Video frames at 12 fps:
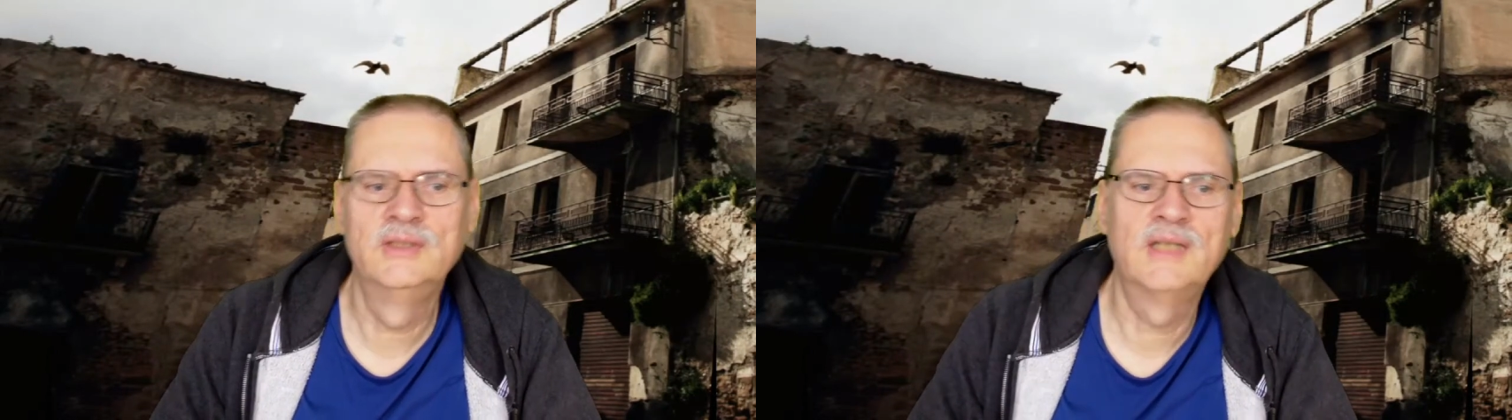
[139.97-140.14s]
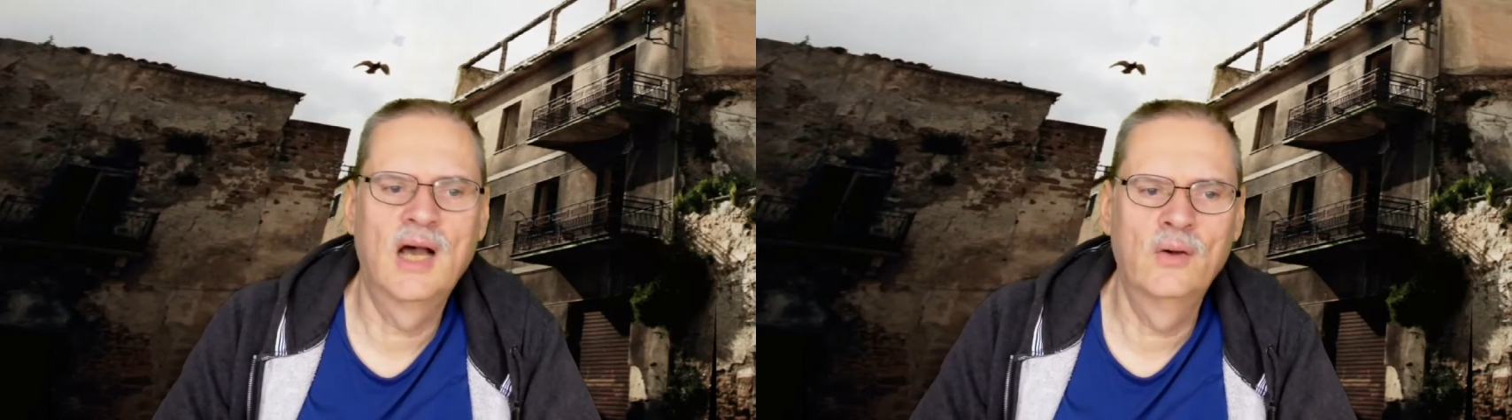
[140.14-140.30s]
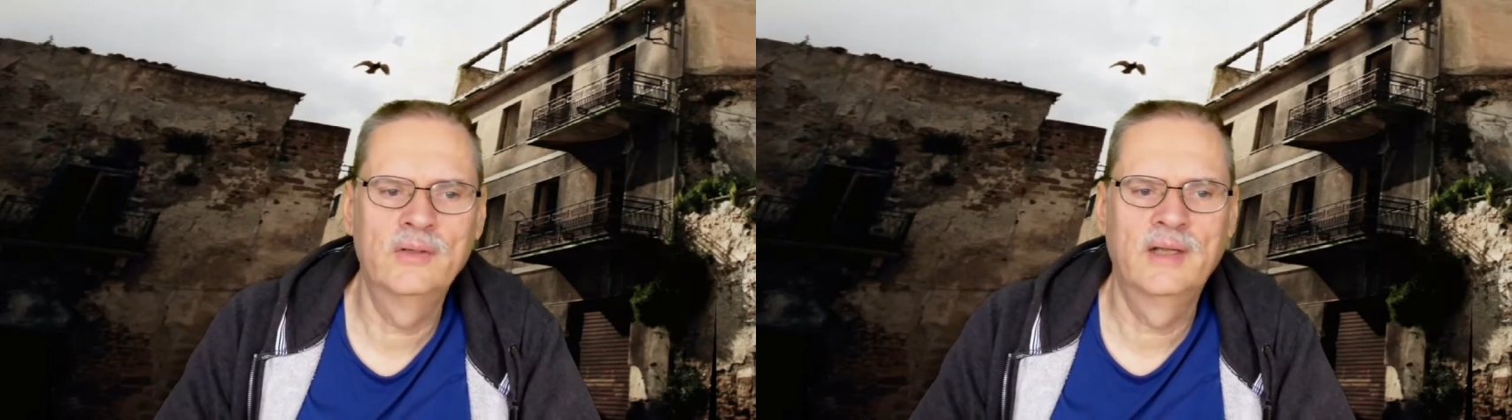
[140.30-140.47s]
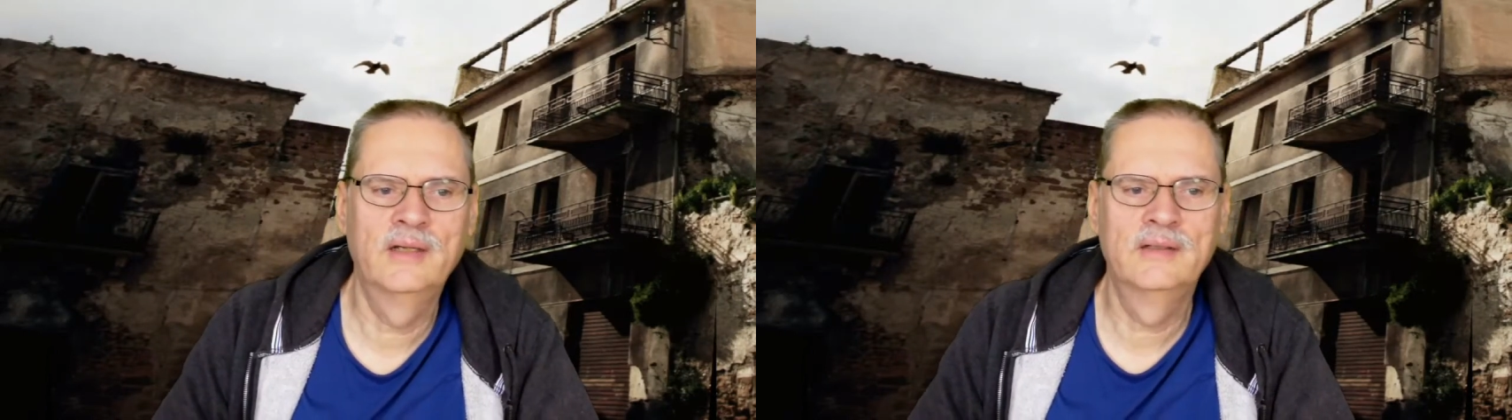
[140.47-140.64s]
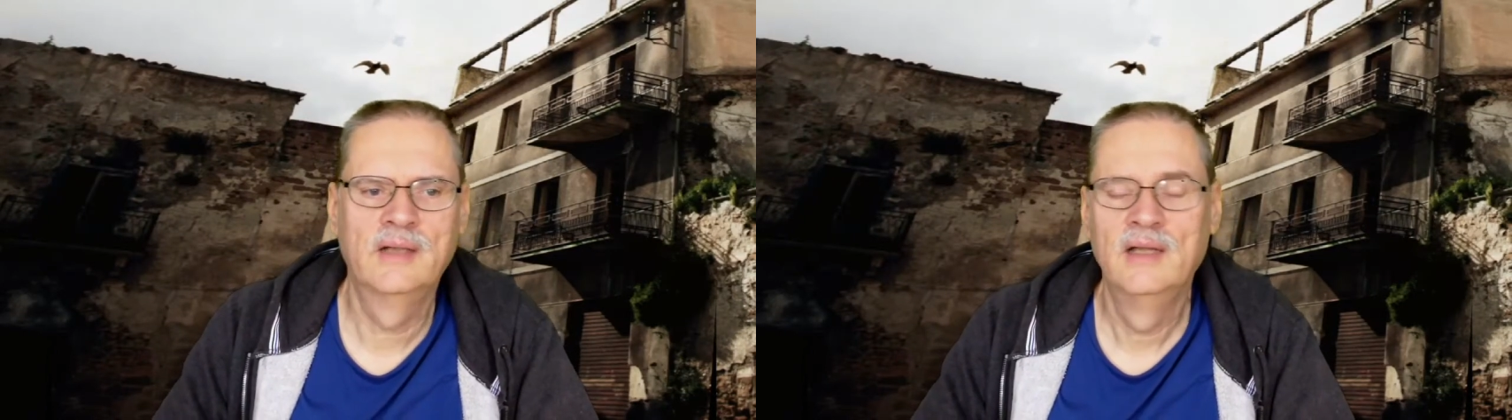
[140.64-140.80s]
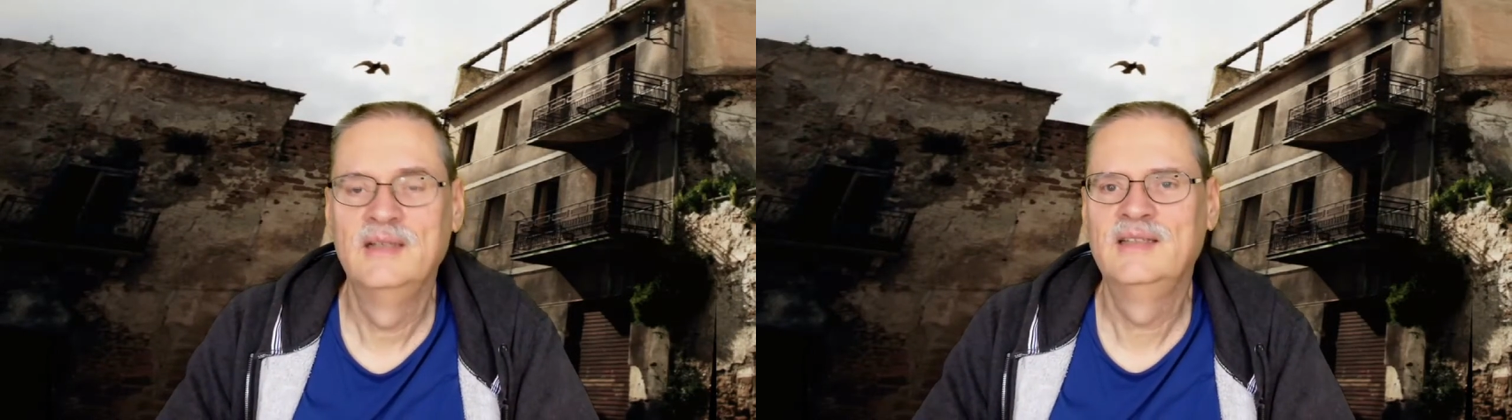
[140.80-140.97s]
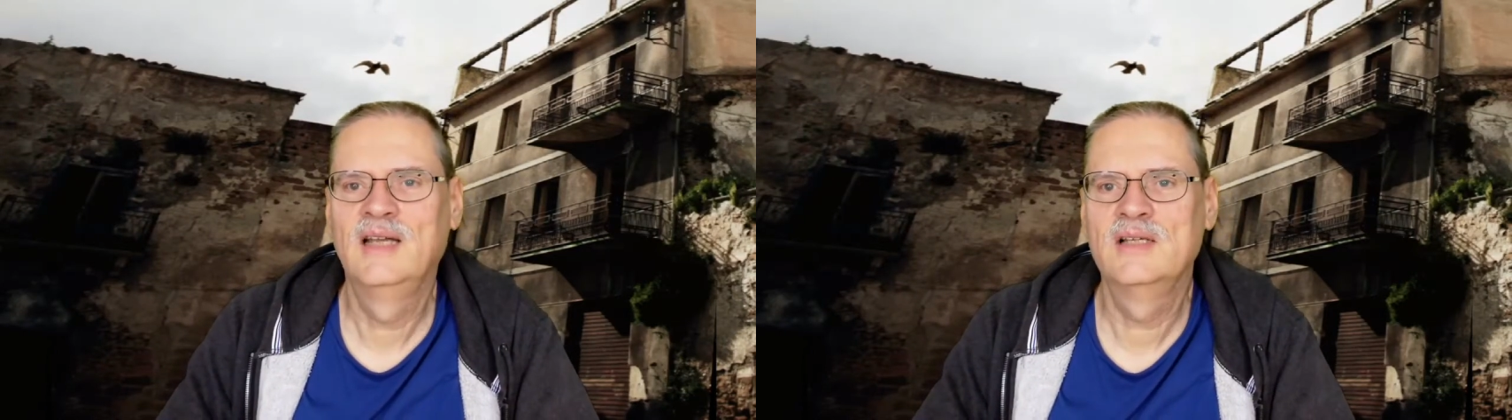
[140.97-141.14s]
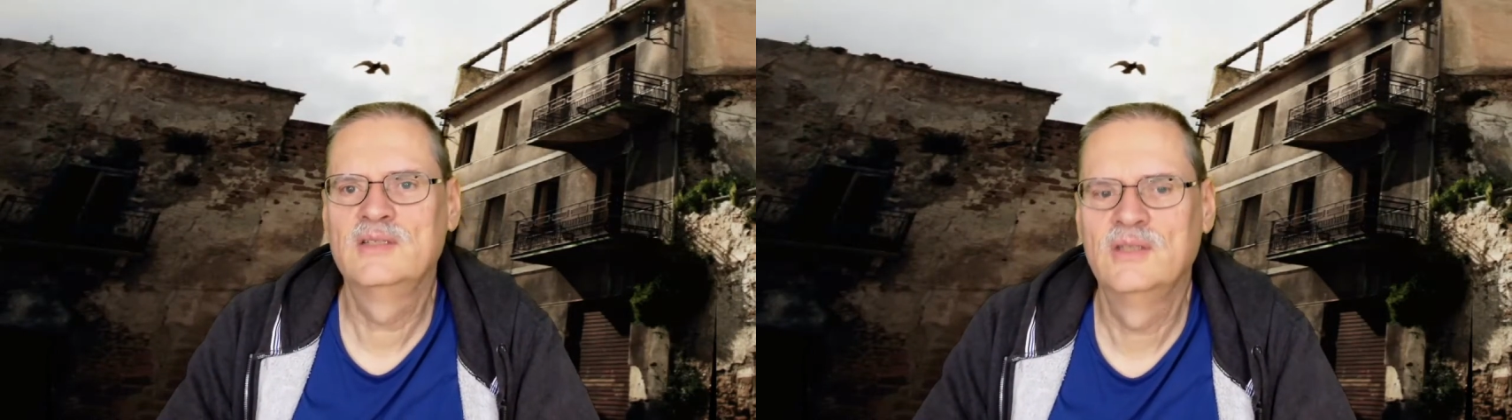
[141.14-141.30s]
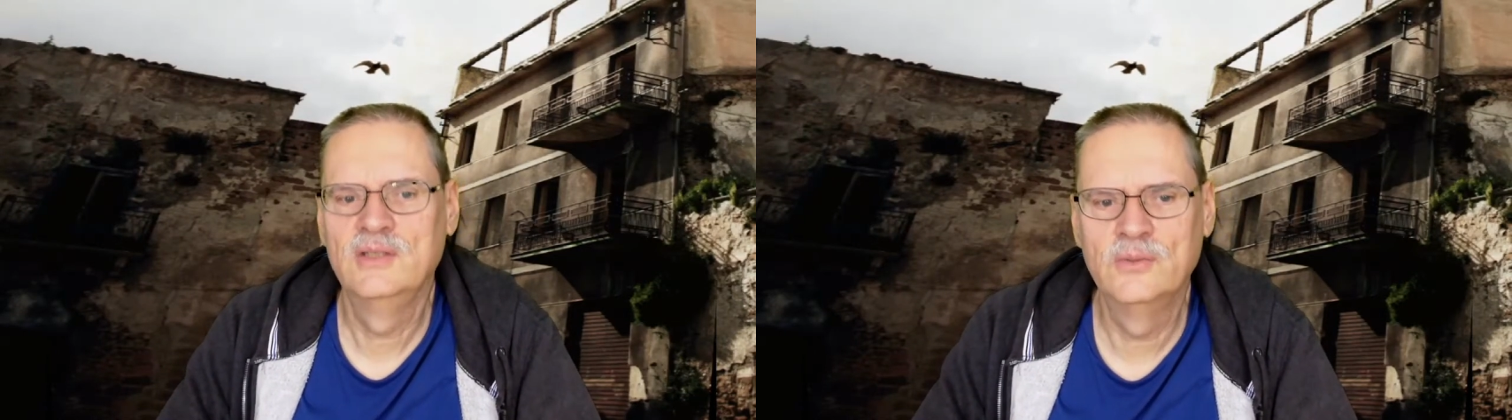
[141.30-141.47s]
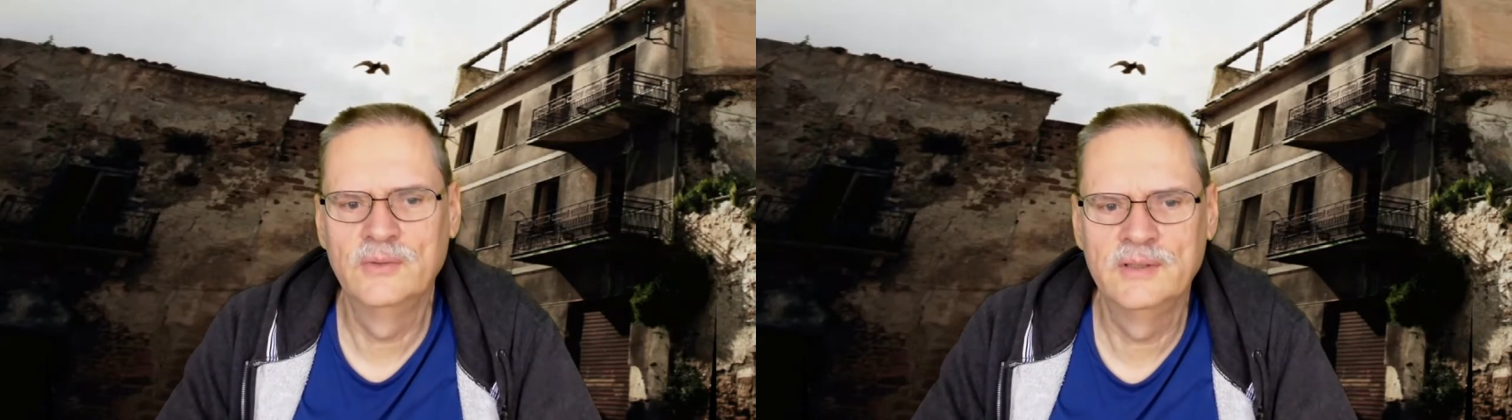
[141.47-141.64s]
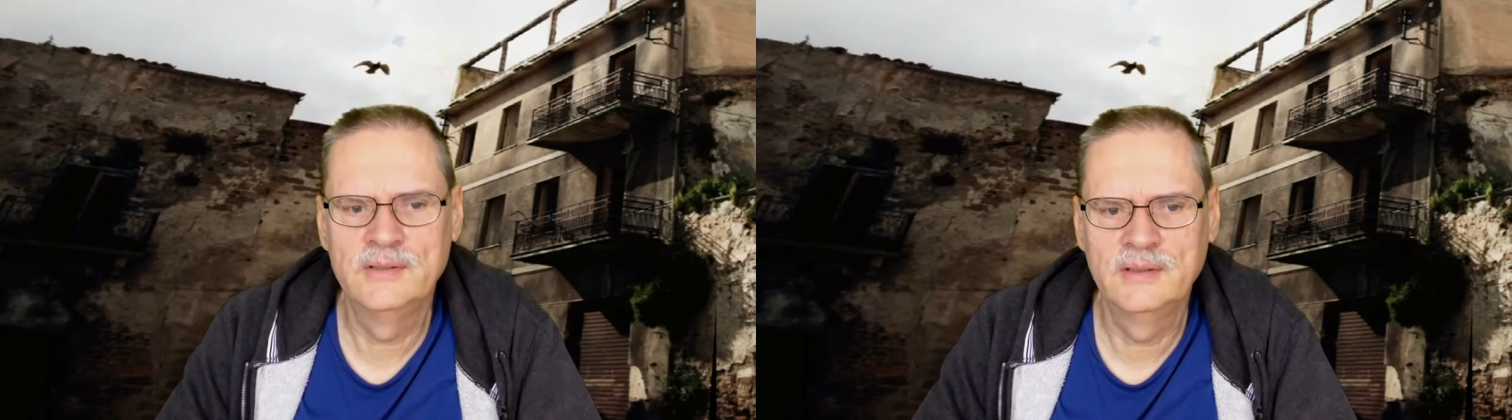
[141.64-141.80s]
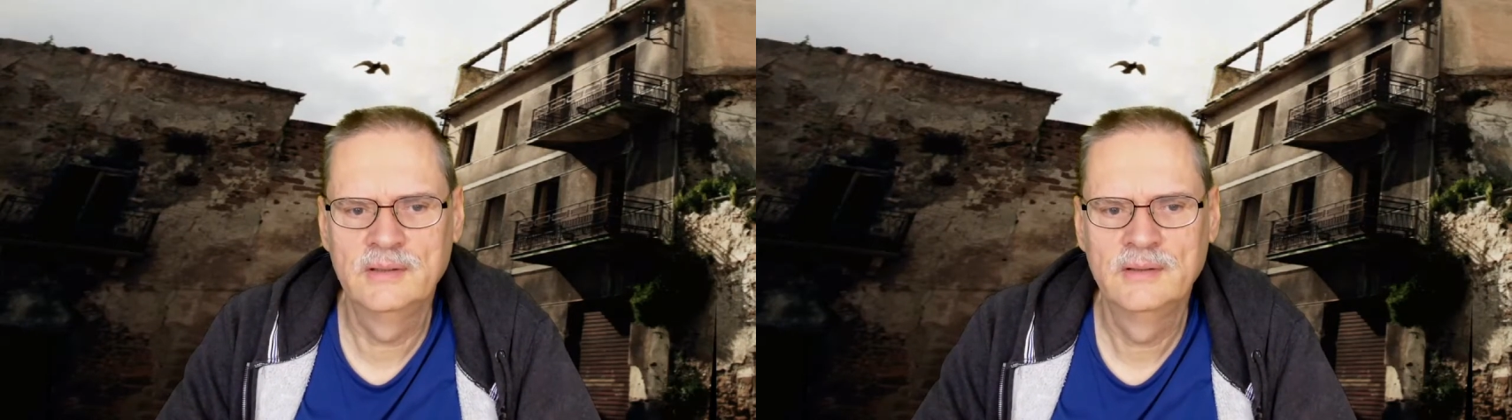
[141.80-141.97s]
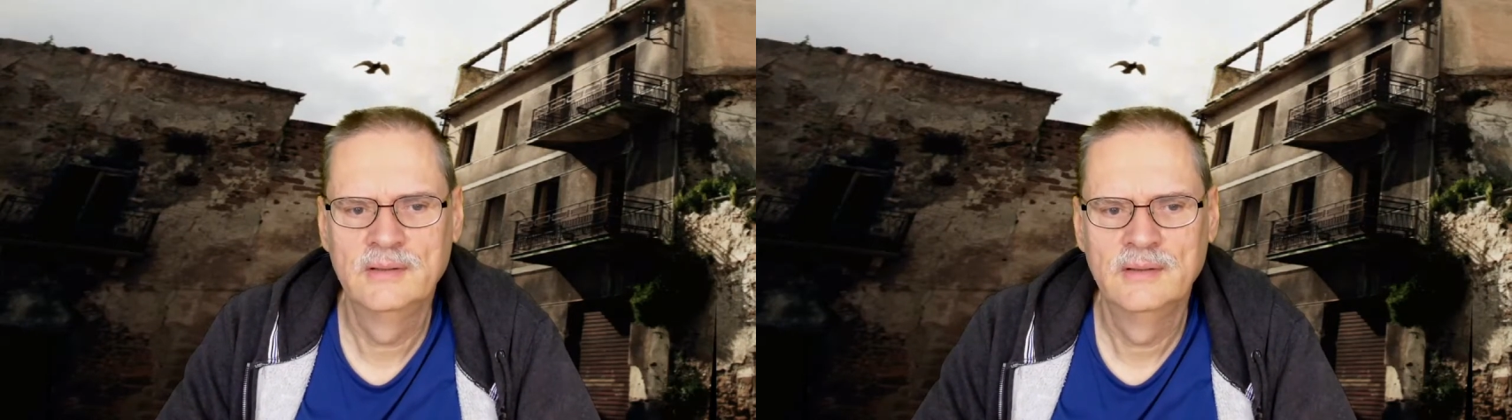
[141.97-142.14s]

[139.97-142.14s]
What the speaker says: doubt and disunity